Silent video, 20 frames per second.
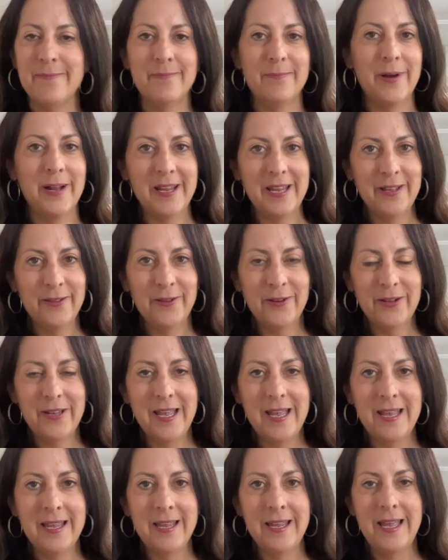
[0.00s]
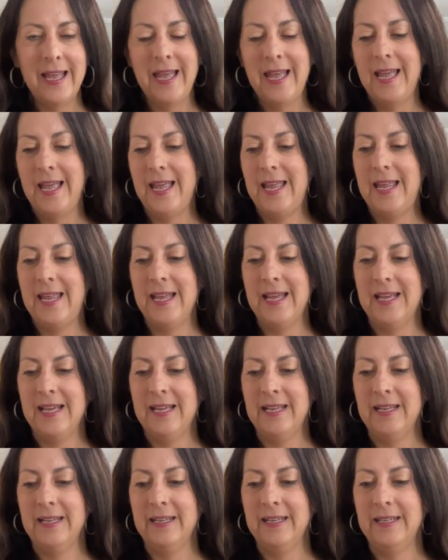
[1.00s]
muddy looking
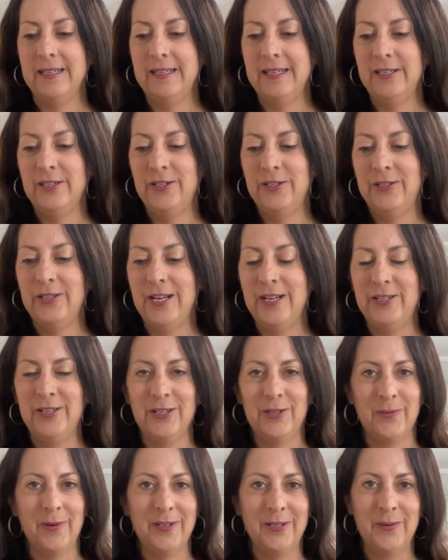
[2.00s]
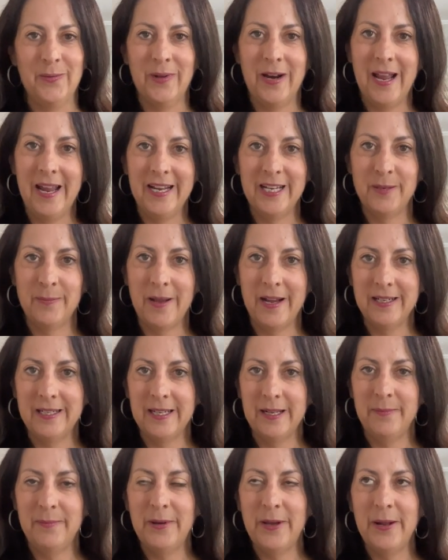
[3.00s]
and it just wasn't what I
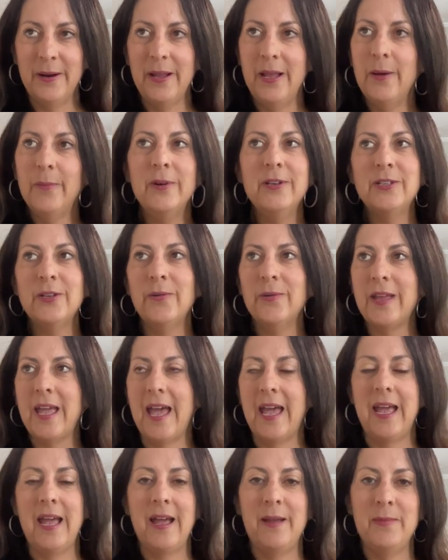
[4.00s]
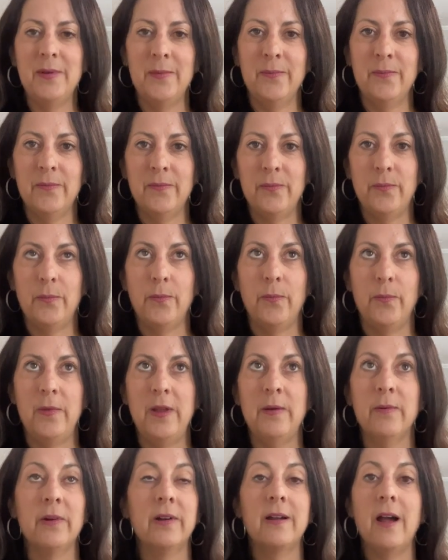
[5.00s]
expected, but it was okay. I mean,
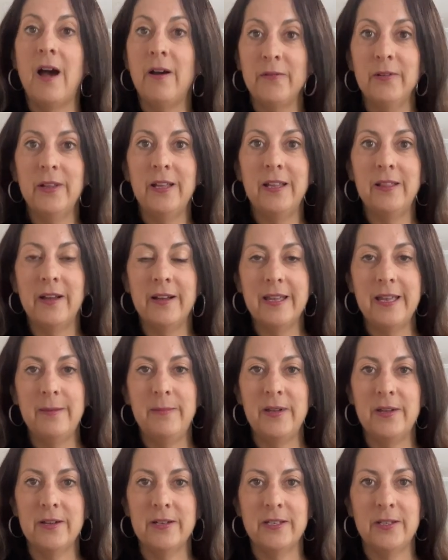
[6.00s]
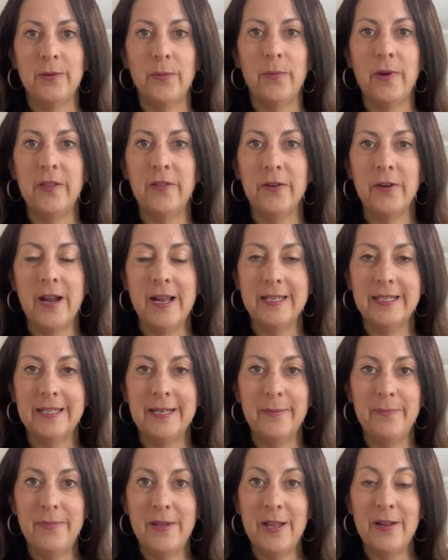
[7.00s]
got really lucky because the weather ended
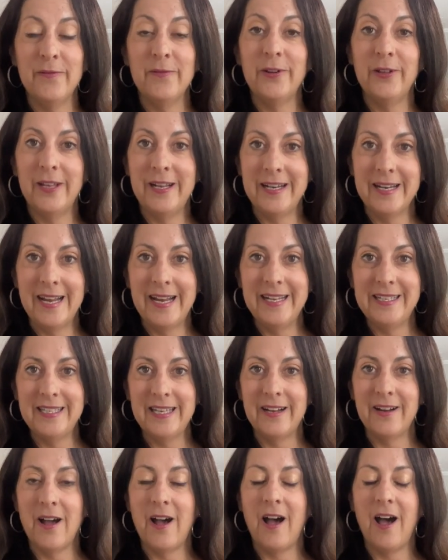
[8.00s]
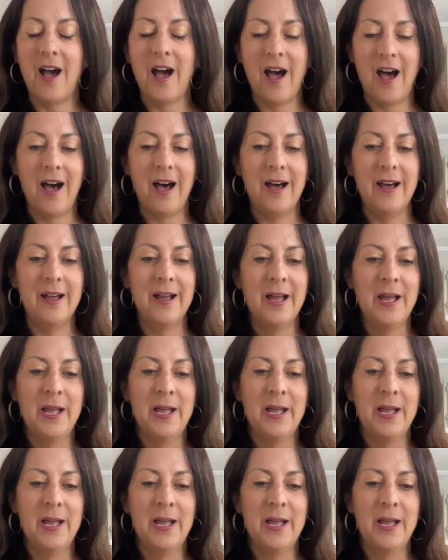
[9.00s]
up being really nice. It got hot.